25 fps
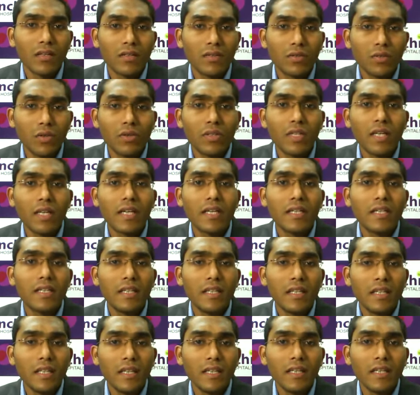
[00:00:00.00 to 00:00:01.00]
through the
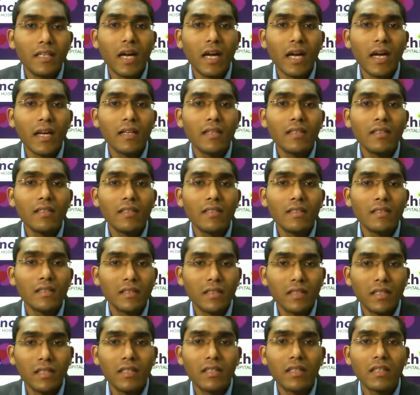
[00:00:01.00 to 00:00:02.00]
kidney, and
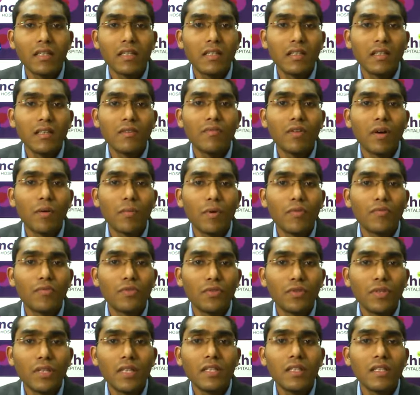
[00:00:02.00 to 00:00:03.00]
in the form of
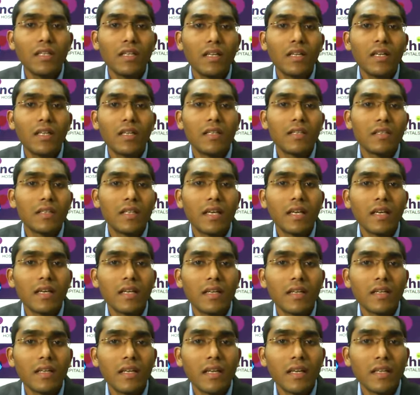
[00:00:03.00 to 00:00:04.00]
urine,
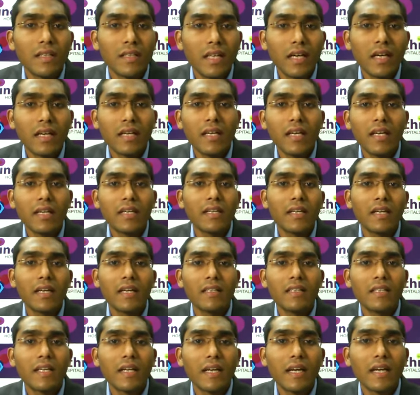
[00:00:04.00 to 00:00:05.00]
they
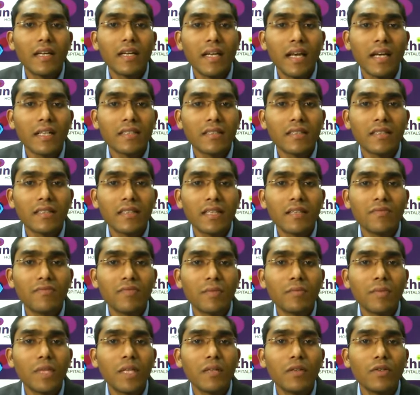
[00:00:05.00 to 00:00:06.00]
get excreted
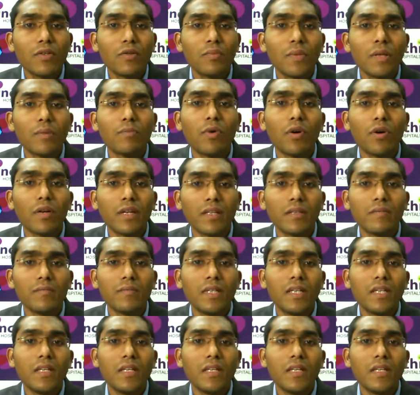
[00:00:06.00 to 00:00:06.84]
from the human body.